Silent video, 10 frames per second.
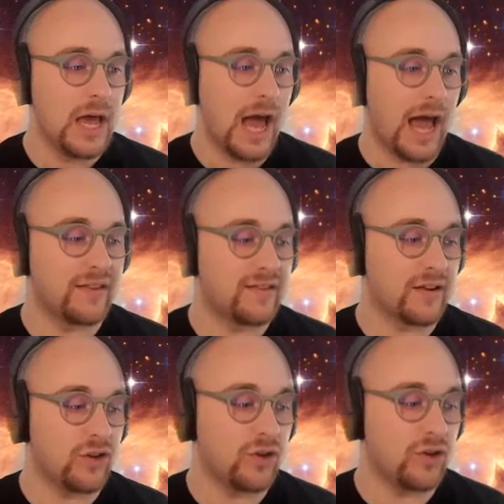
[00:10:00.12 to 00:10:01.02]

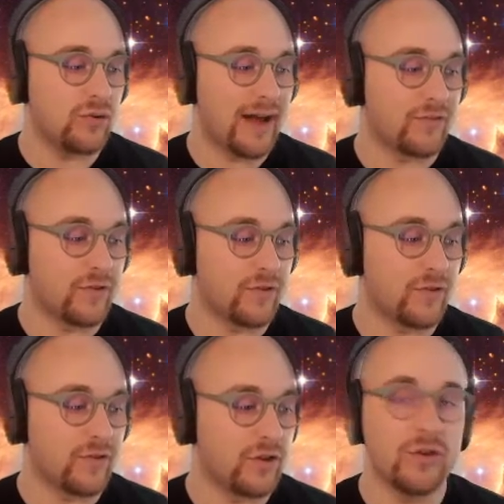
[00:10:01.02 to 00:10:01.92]
And you have to
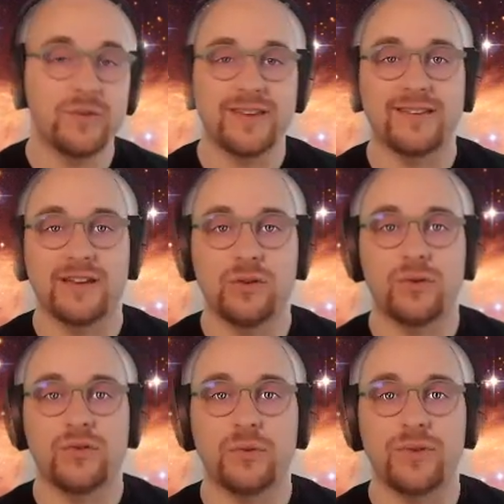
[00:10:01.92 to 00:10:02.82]
use this in order
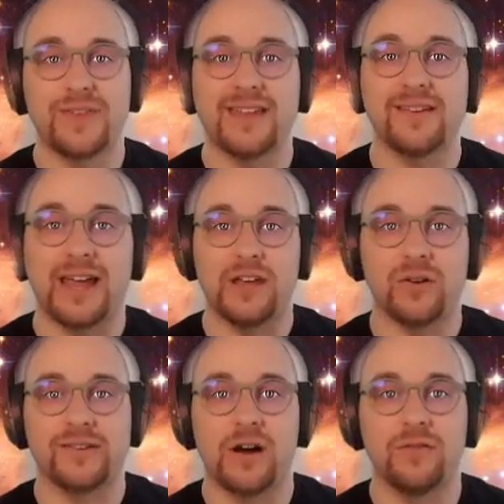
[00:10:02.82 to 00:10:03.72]
to authenticate
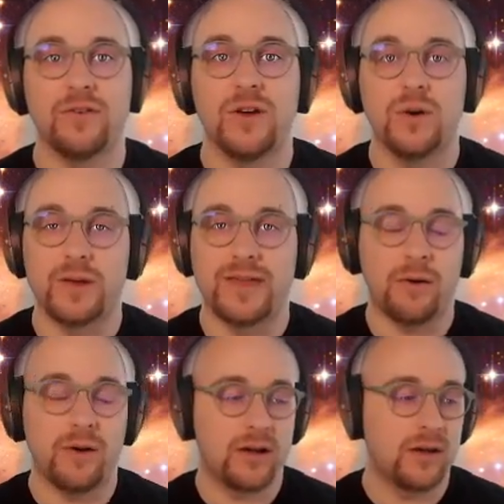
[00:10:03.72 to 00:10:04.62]
yourself with
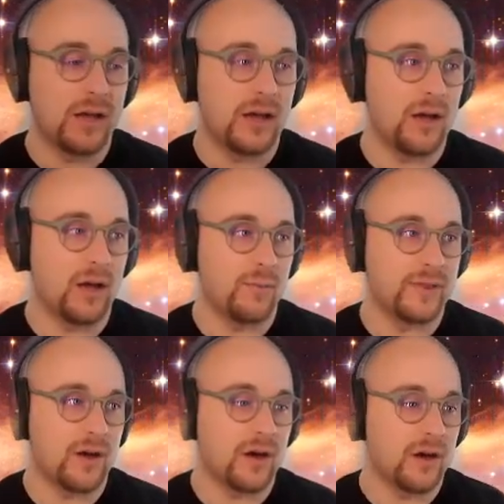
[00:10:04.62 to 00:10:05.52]
our
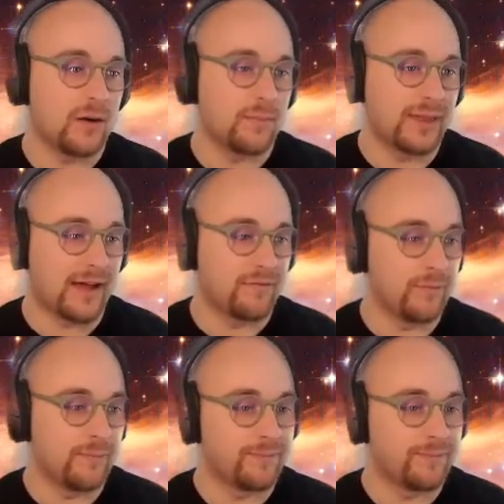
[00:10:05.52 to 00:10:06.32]
platform.